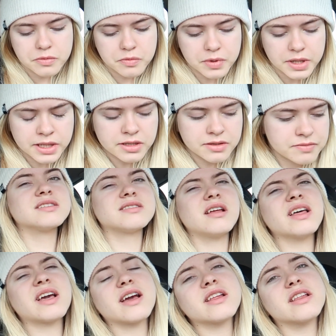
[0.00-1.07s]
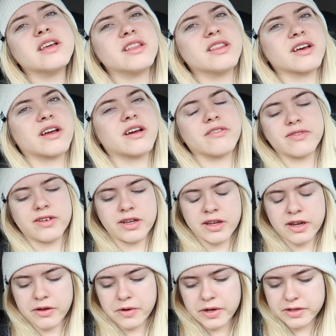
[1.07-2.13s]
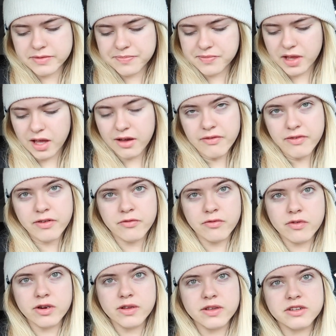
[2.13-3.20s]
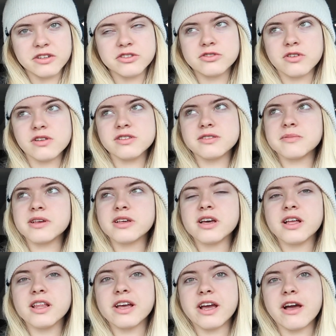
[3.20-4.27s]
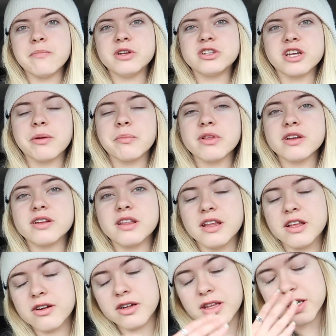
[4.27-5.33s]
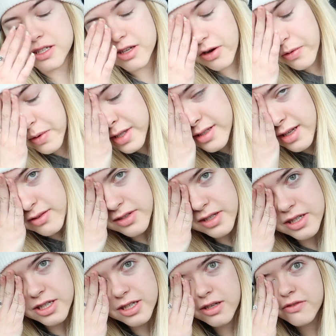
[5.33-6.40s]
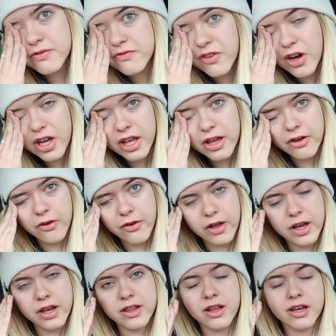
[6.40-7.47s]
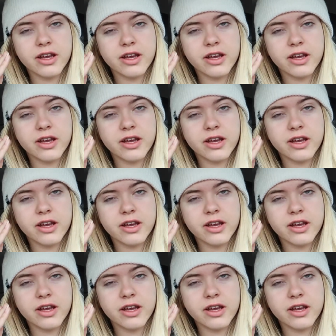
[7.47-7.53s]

What? It's not like I need the caffeine anyways. Caffeine really destroys me. Like Emma Chamberlain literally always sounds like she's on gummy bears.